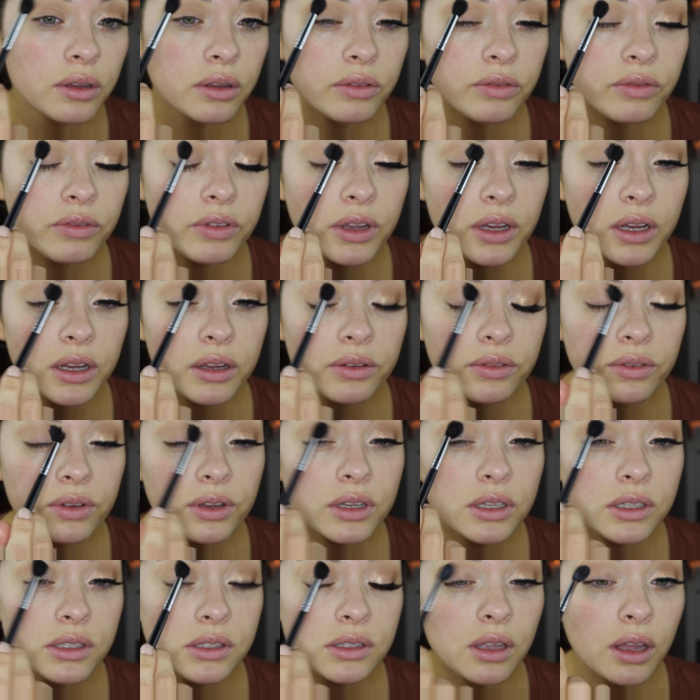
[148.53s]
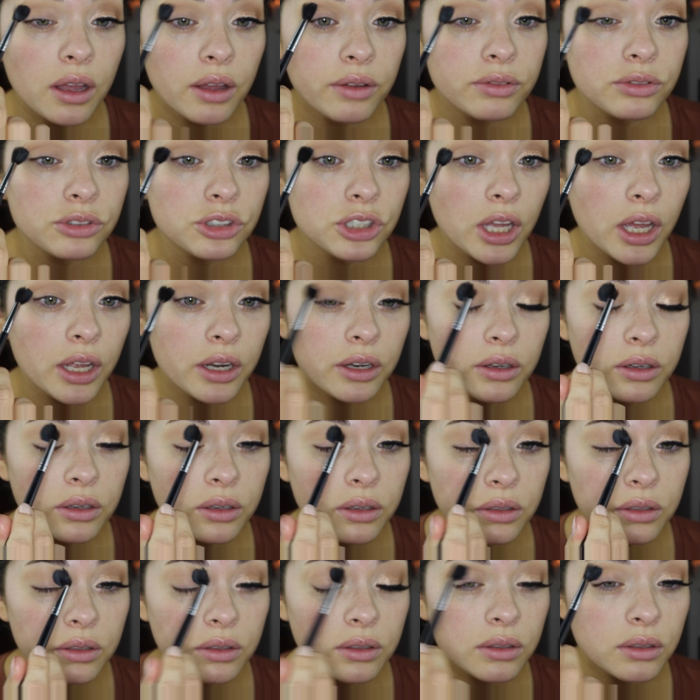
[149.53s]
a very, very soft shadow
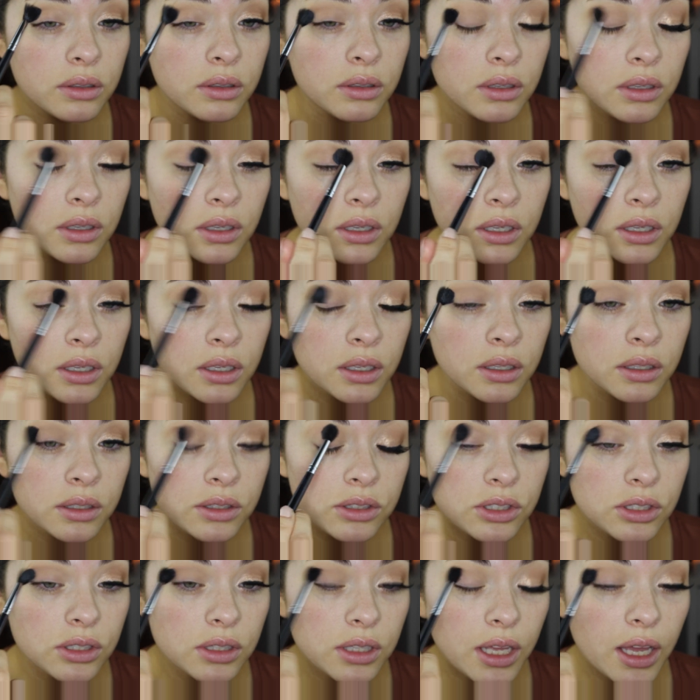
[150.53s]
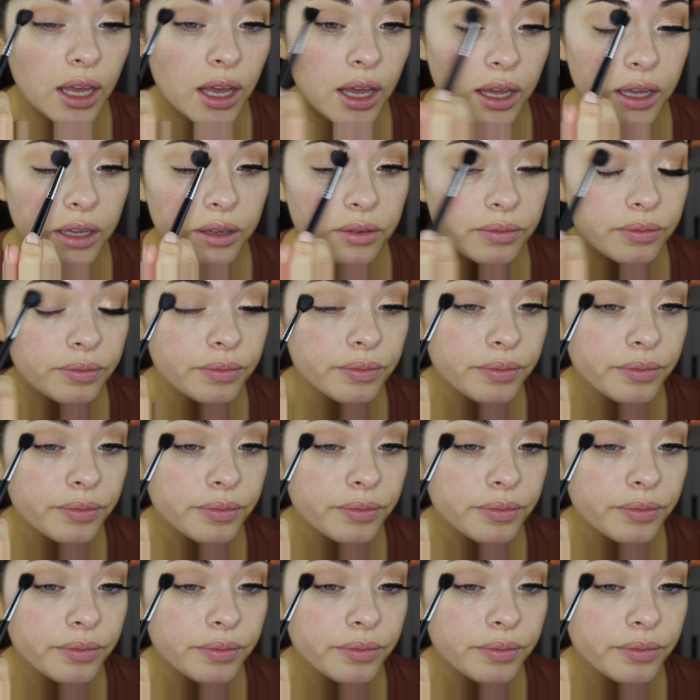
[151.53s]
to the eye.